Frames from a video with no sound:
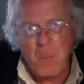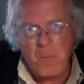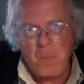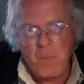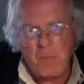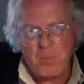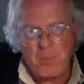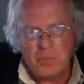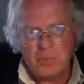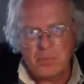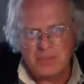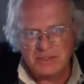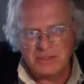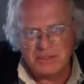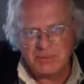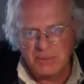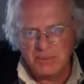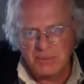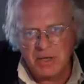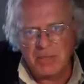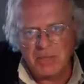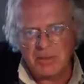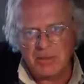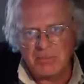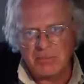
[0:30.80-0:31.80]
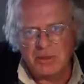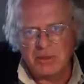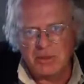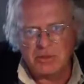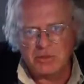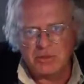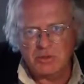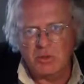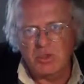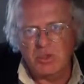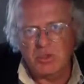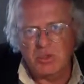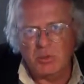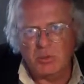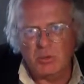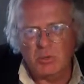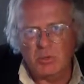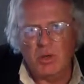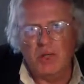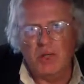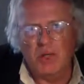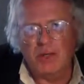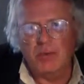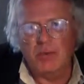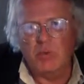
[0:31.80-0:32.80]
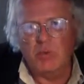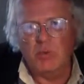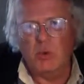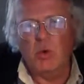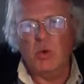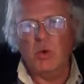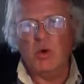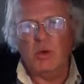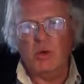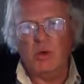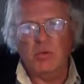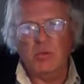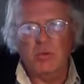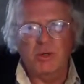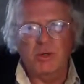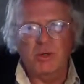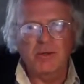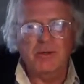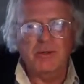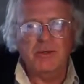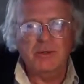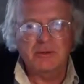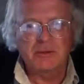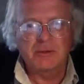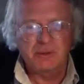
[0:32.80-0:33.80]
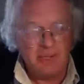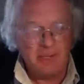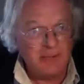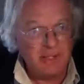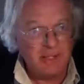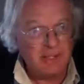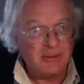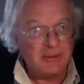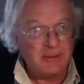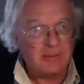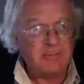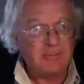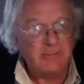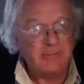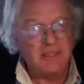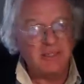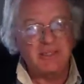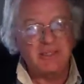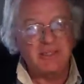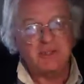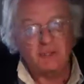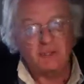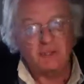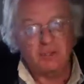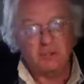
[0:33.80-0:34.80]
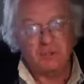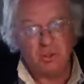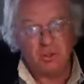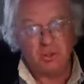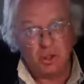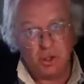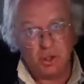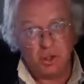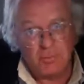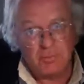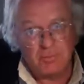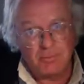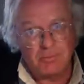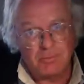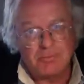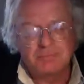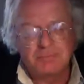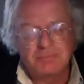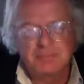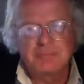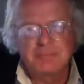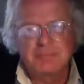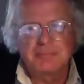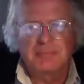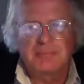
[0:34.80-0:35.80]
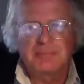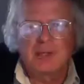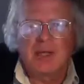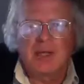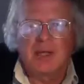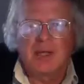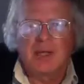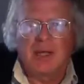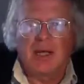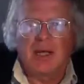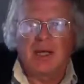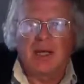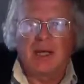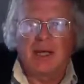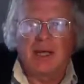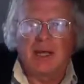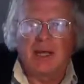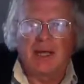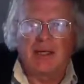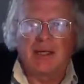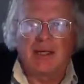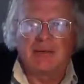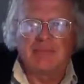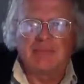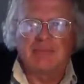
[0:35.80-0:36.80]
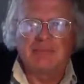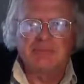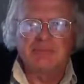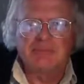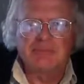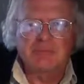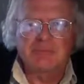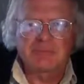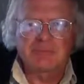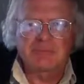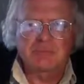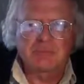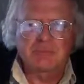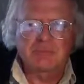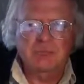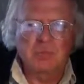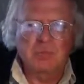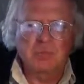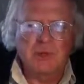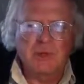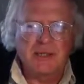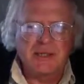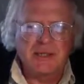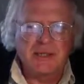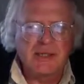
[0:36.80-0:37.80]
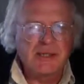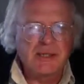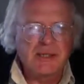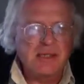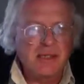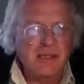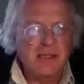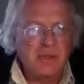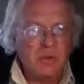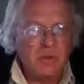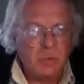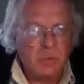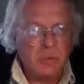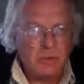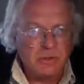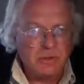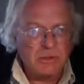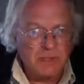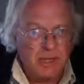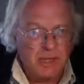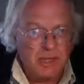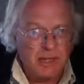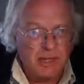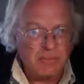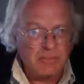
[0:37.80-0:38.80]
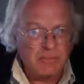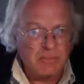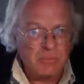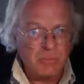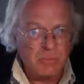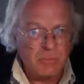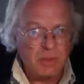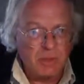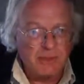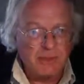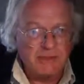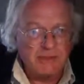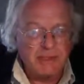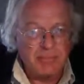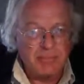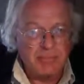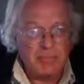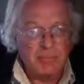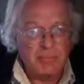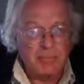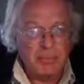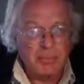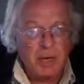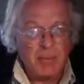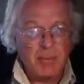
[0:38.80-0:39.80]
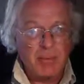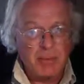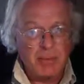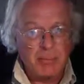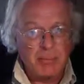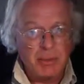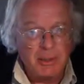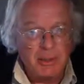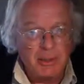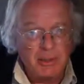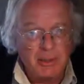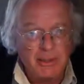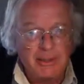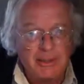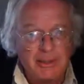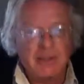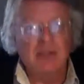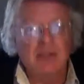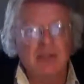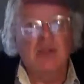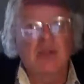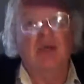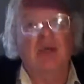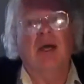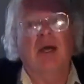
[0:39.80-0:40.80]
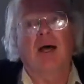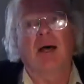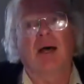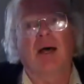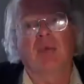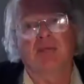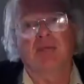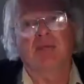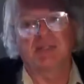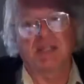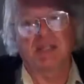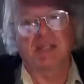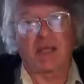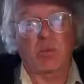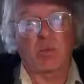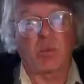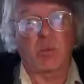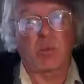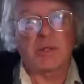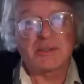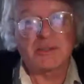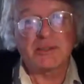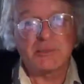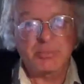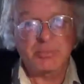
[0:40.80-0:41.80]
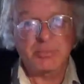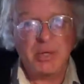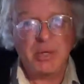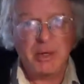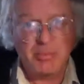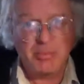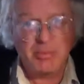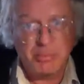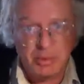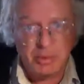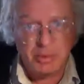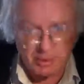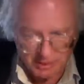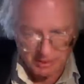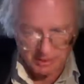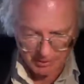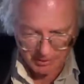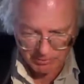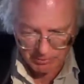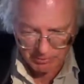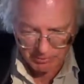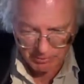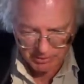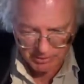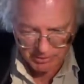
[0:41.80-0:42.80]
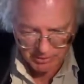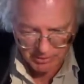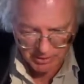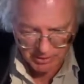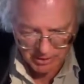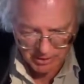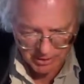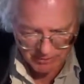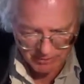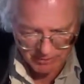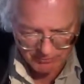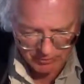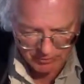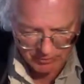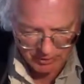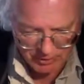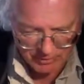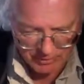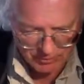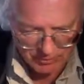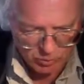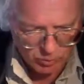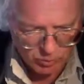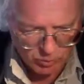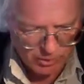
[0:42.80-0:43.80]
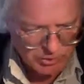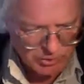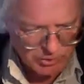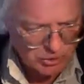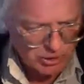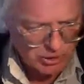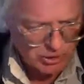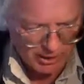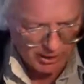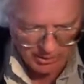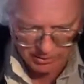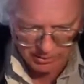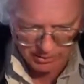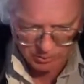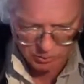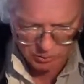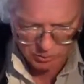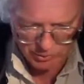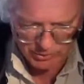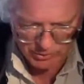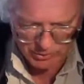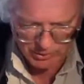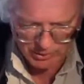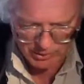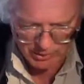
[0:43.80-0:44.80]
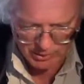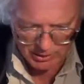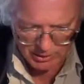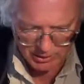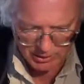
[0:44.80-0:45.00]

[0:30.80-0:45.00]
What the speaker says: Does American military want war with China? The answer is no. And when I did it the other time, where I said probability, I want to say what is the probability of military conflict with China within